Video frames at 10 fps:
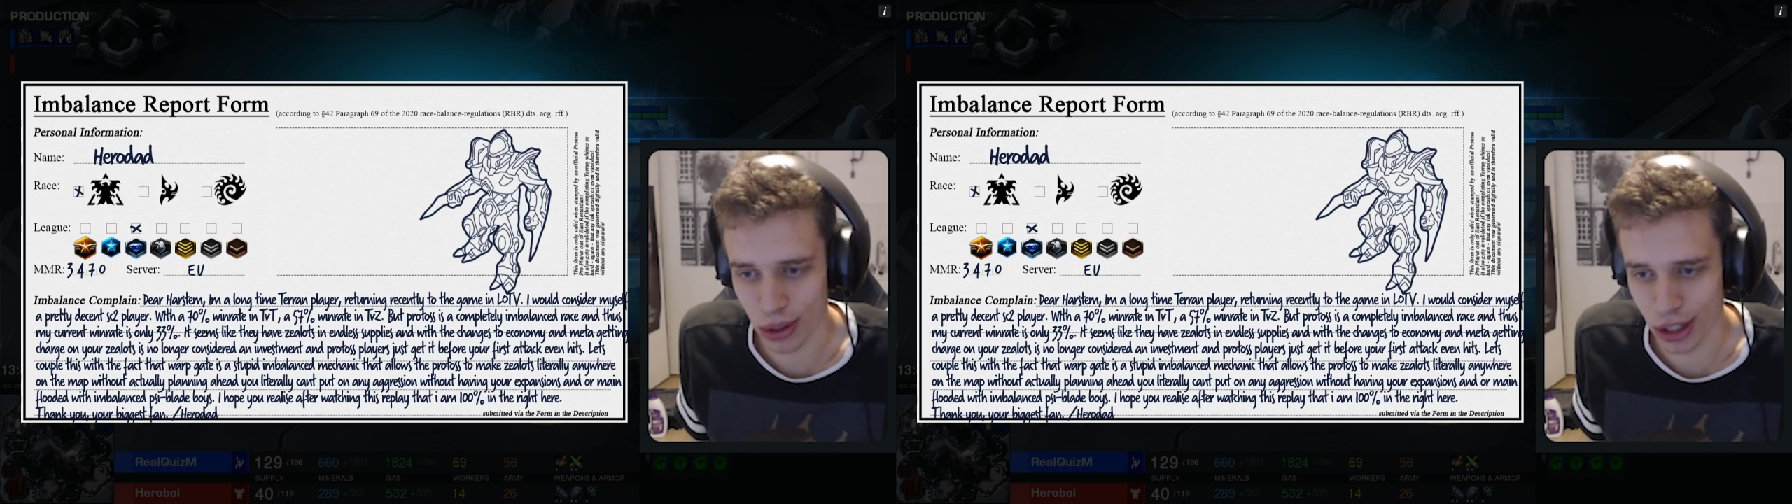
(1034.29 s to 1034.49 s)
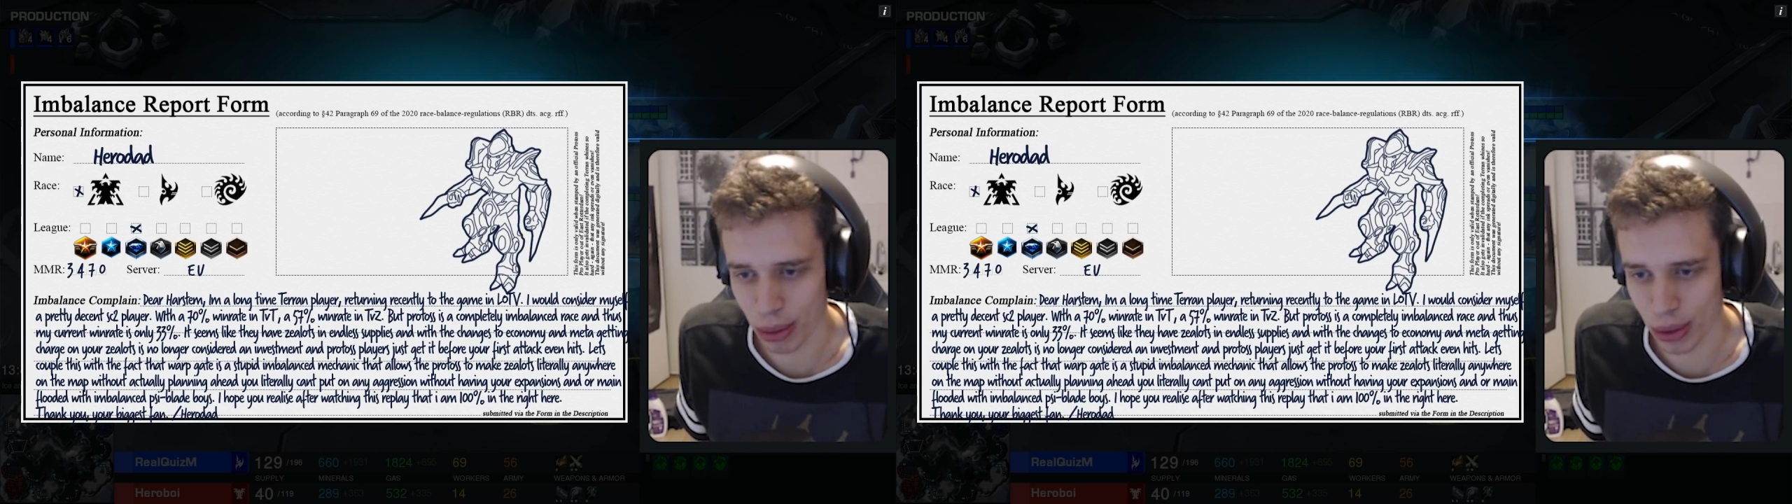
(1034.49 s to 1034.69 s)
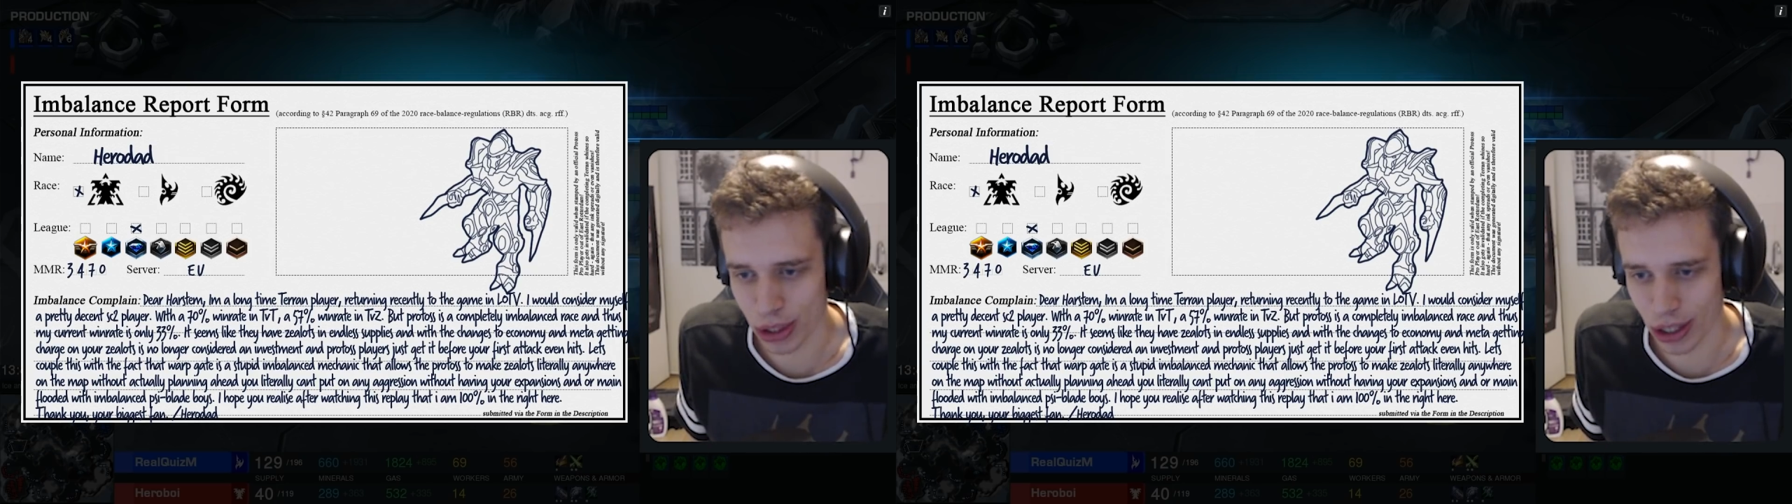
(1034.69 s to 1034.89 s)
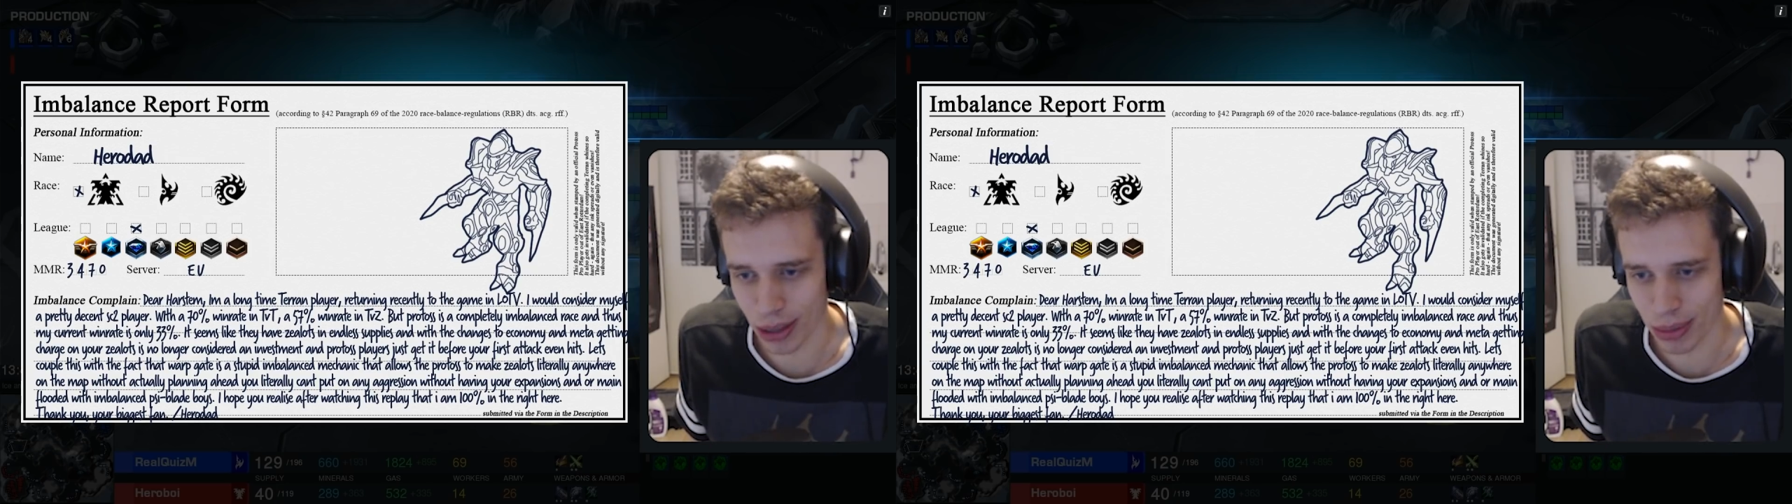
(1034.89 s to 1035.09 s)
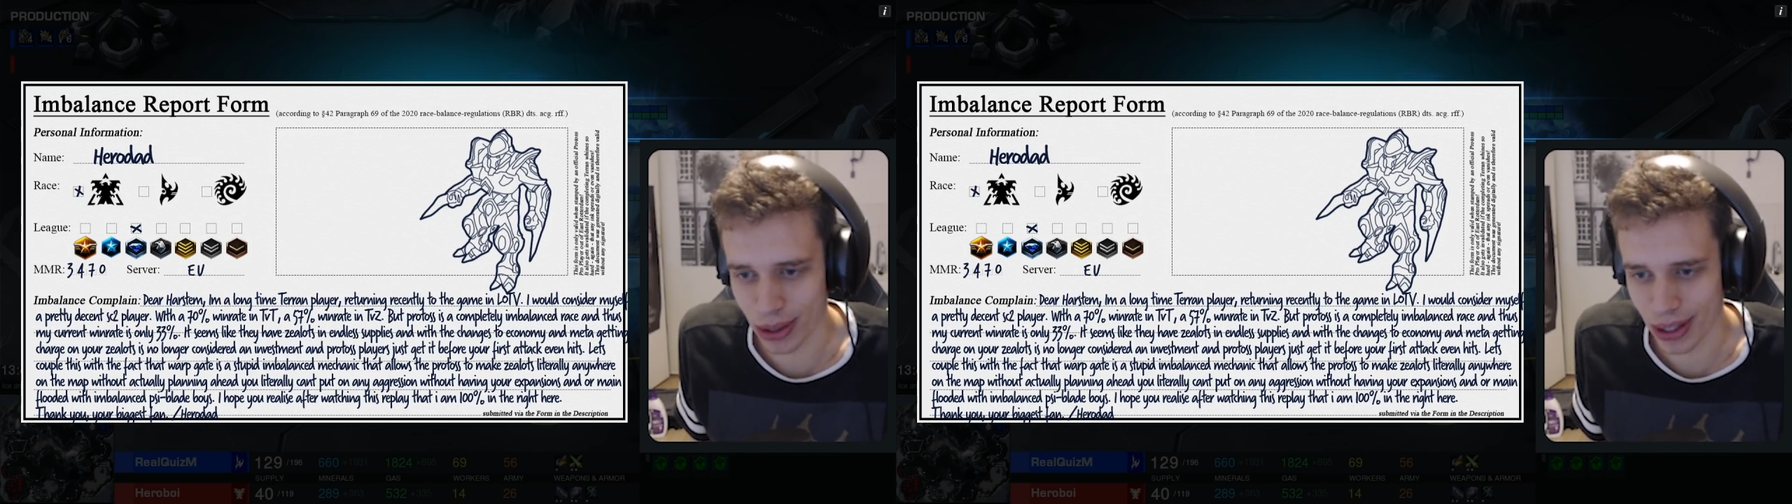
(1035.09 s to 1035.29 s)
double
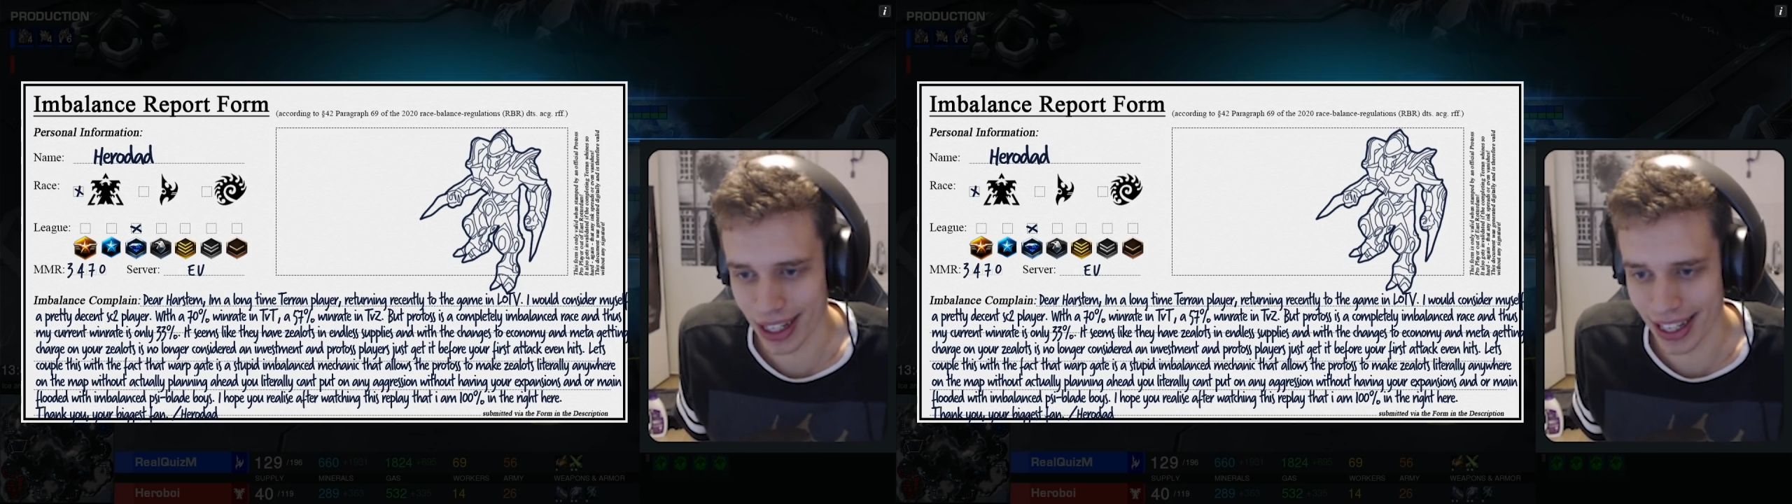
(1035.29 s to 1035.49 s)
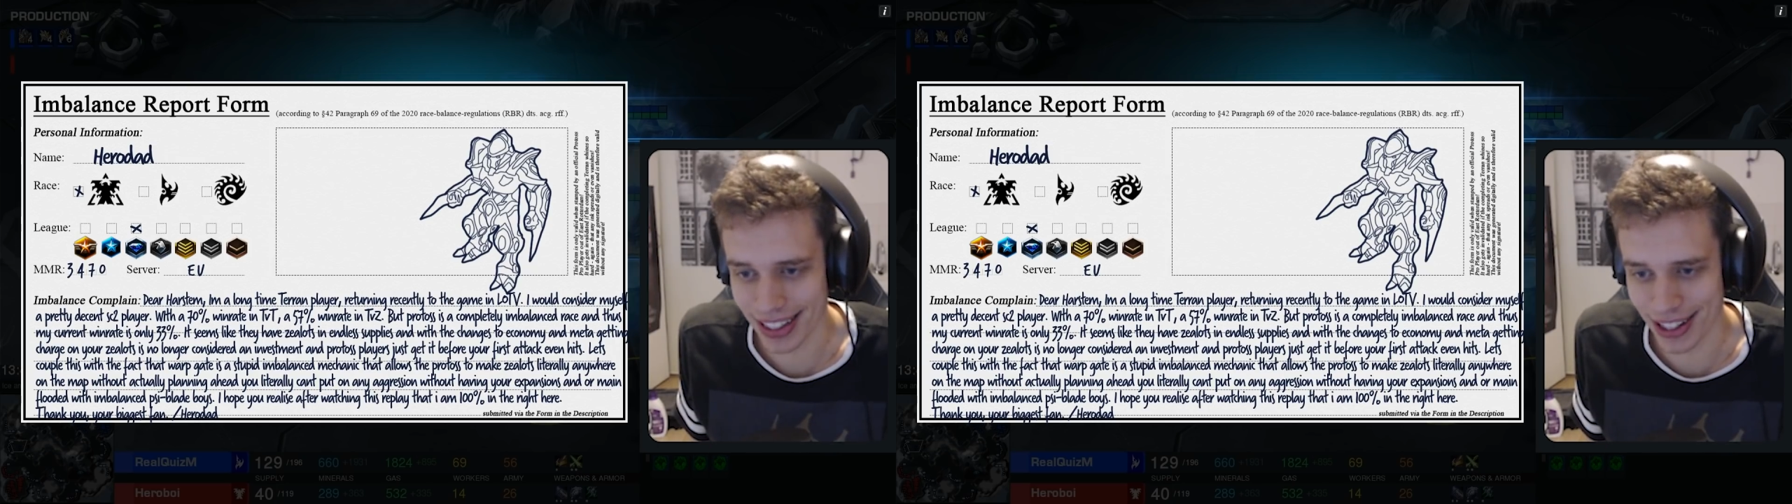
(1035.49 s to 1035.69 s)
Starport against